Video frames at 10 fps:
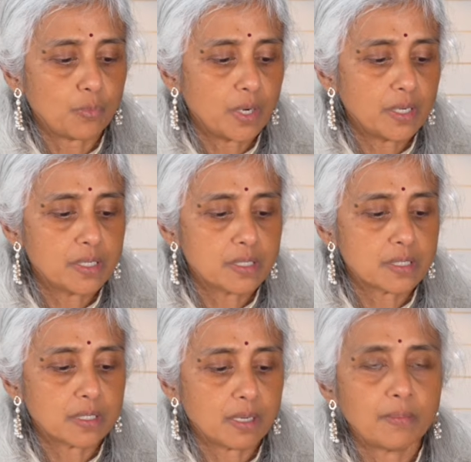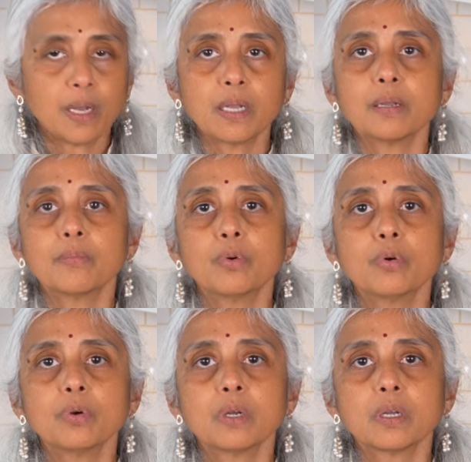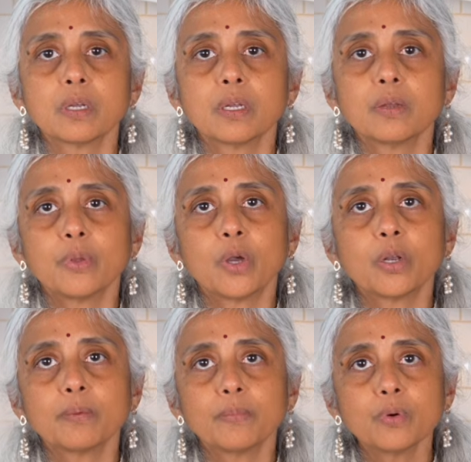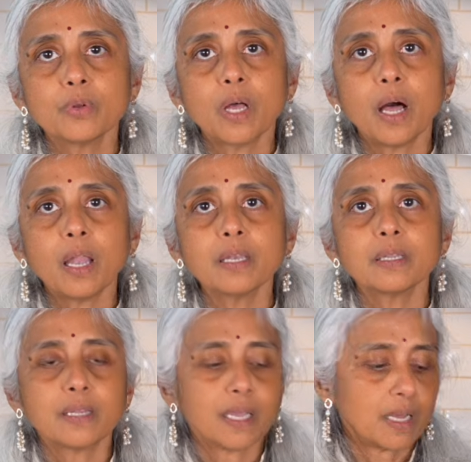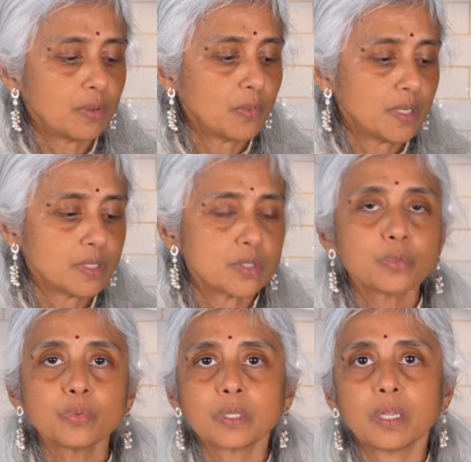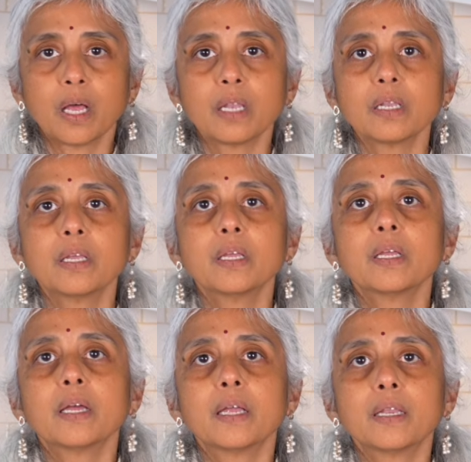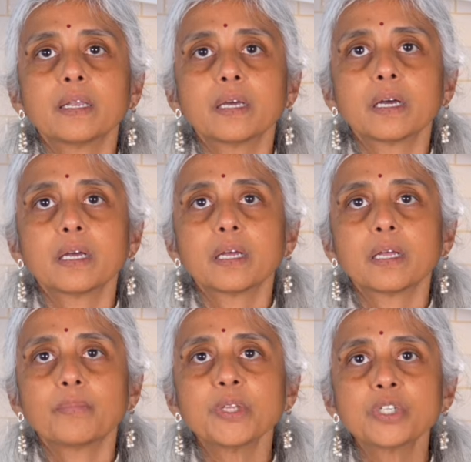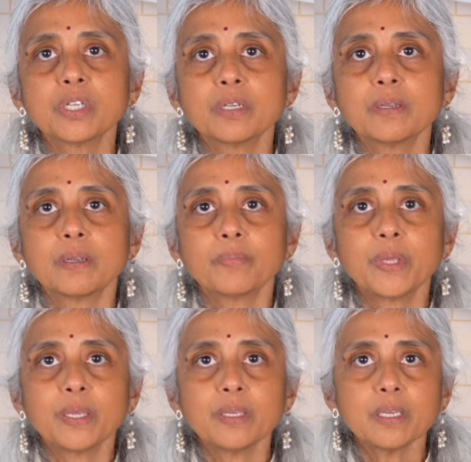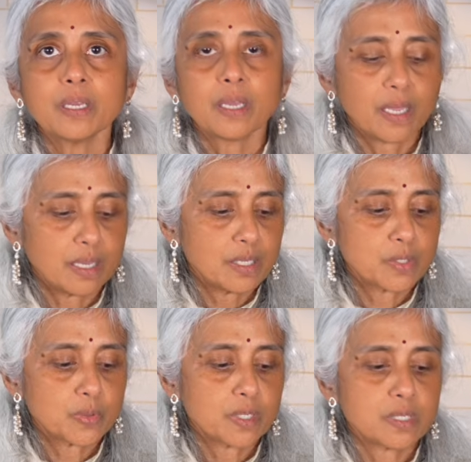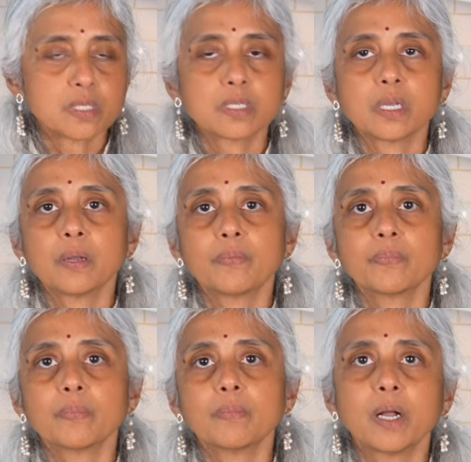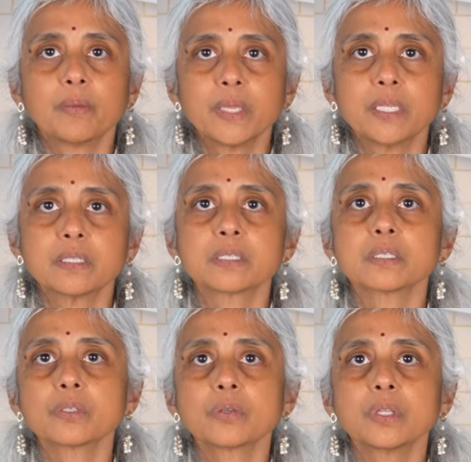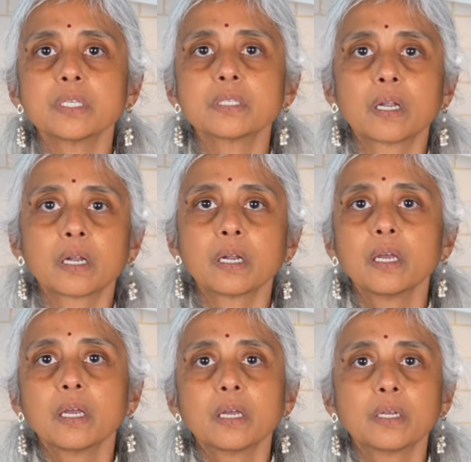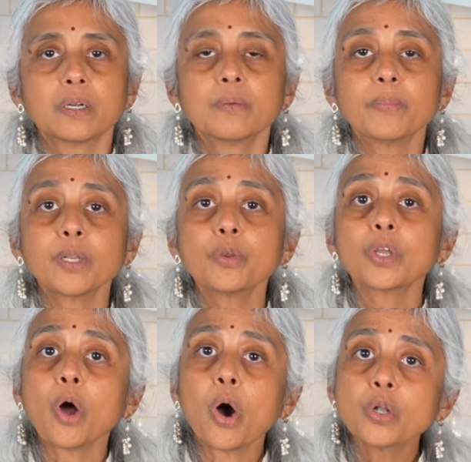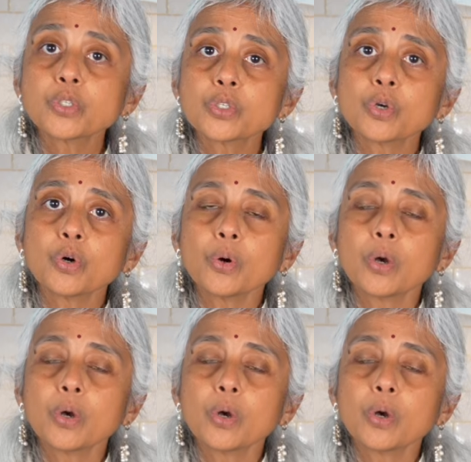One is moong, we call it moong dal. The other one is tur dal and pigeon pea, and this one is mung beans. So these are good, but you can also